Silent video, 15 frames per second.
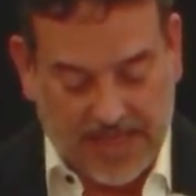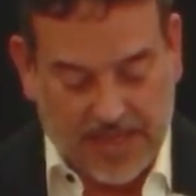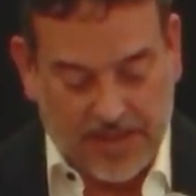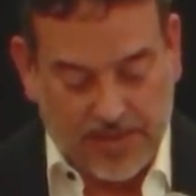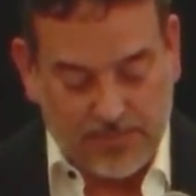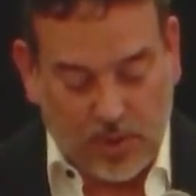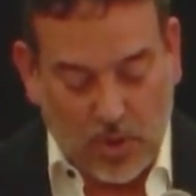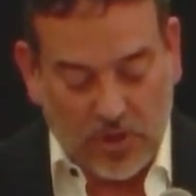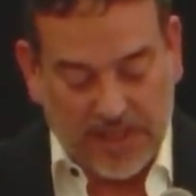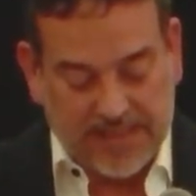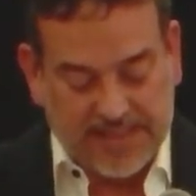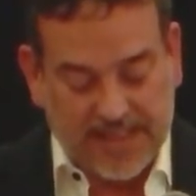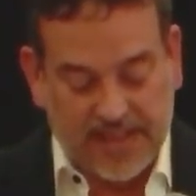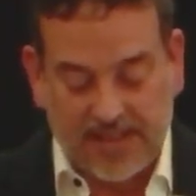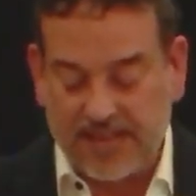Polling
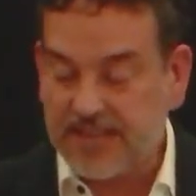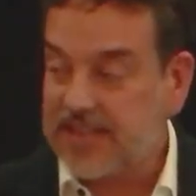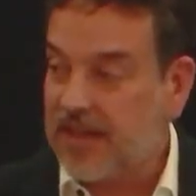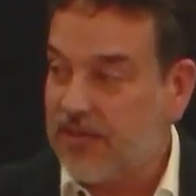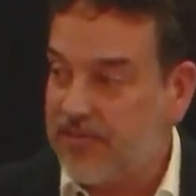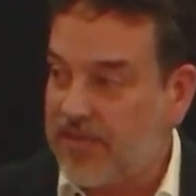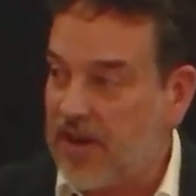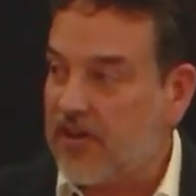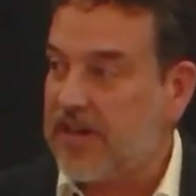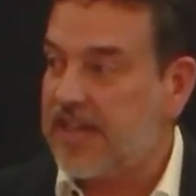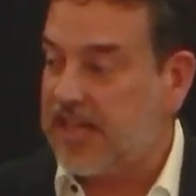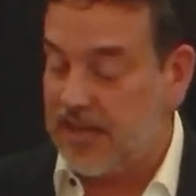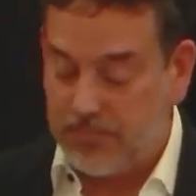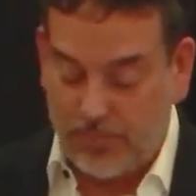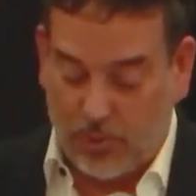tells a very
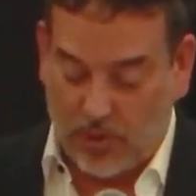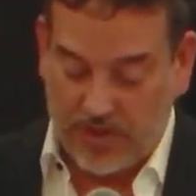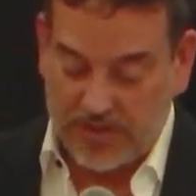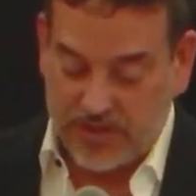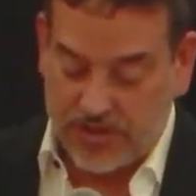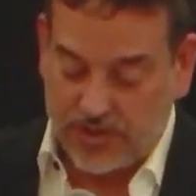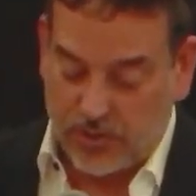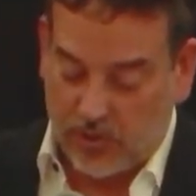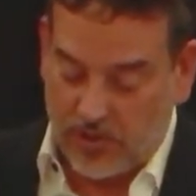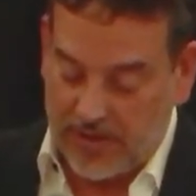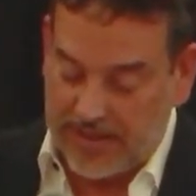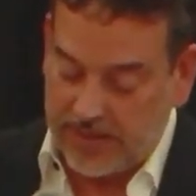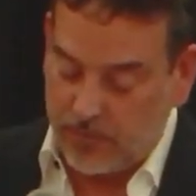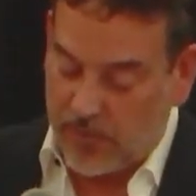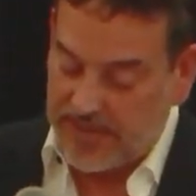important
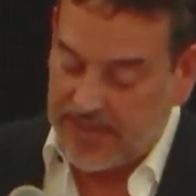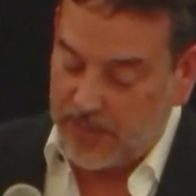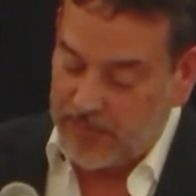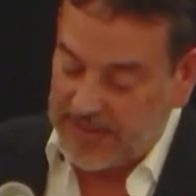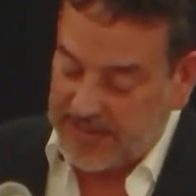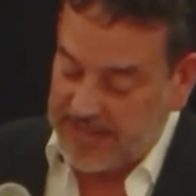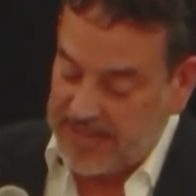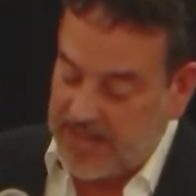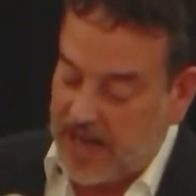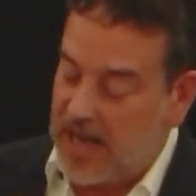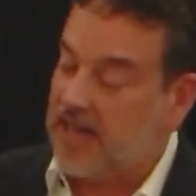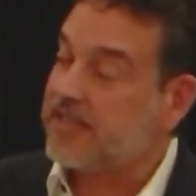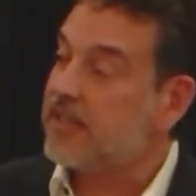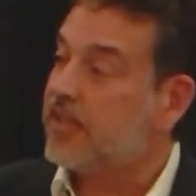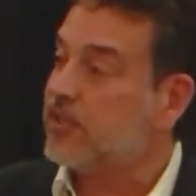story, one that we
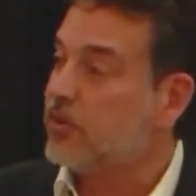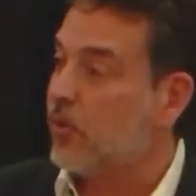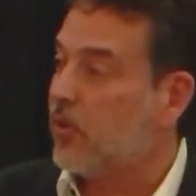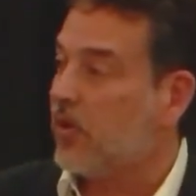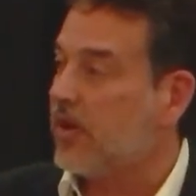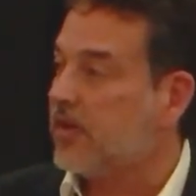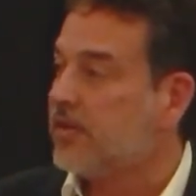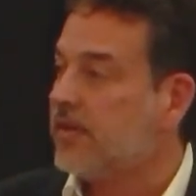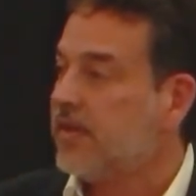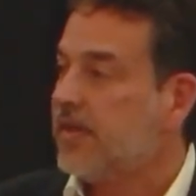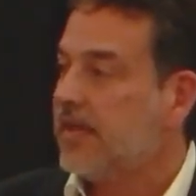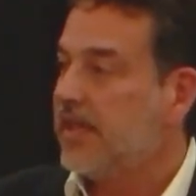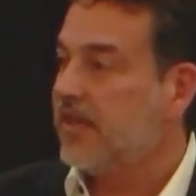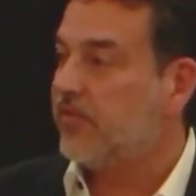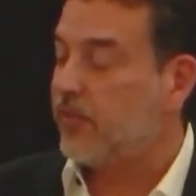cannot ignore
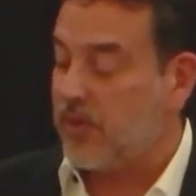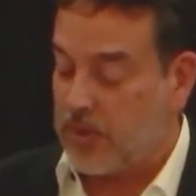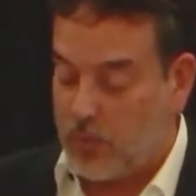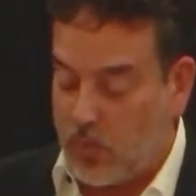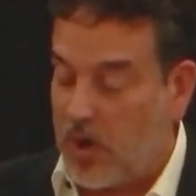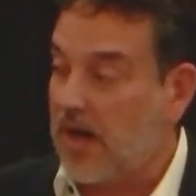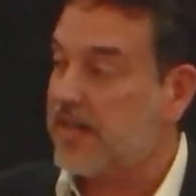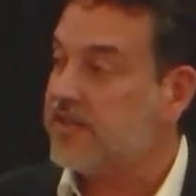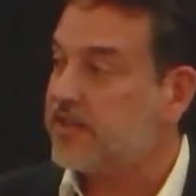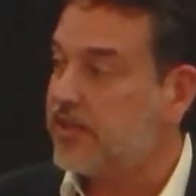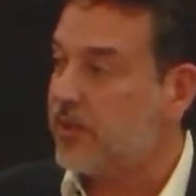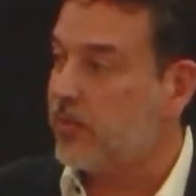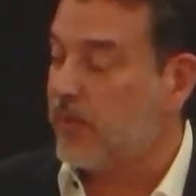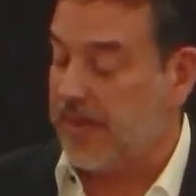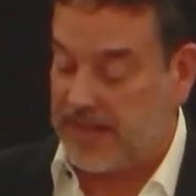if we want to
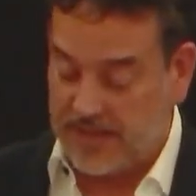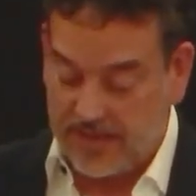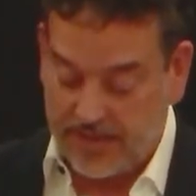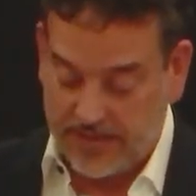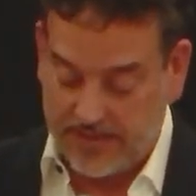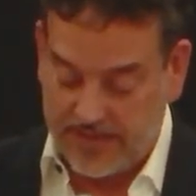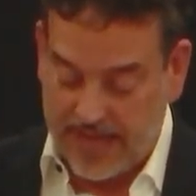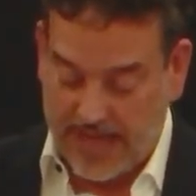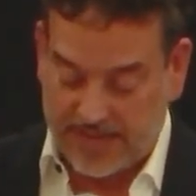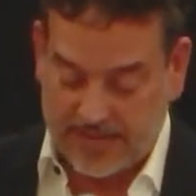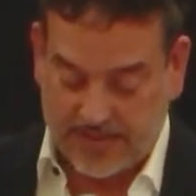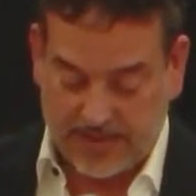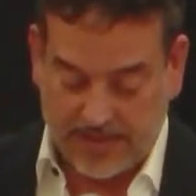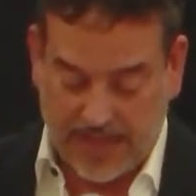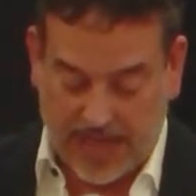win the
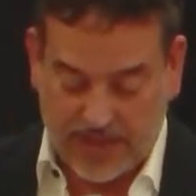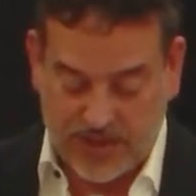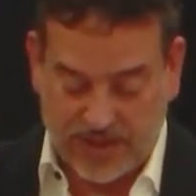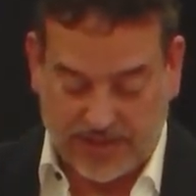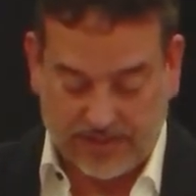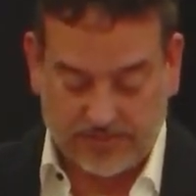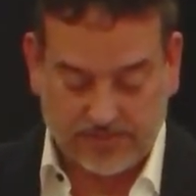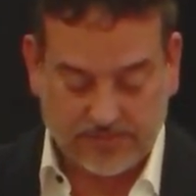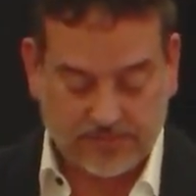next election.